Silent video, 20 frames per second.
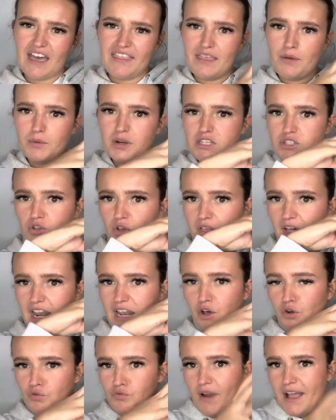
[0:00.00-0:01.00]
And then when I saw that
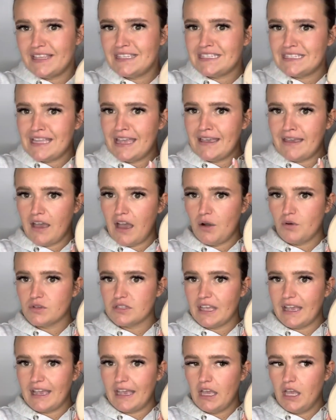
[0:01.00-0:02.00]
little red sticker, I was
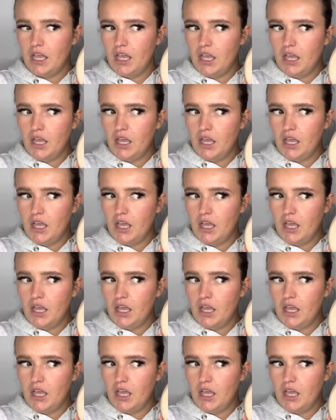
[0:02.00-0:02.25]
like,